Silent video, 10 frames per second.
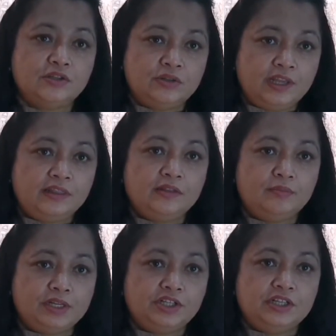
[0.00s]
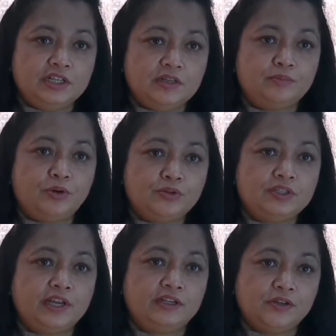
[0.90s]
to get the much needed
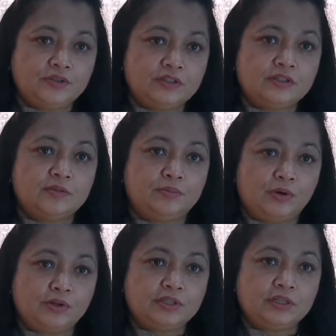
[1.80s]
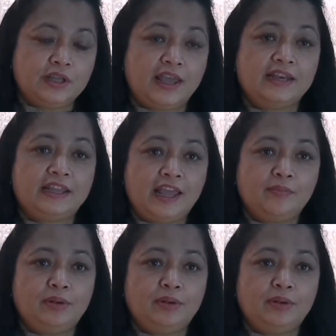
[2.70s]
post-diagnosis support and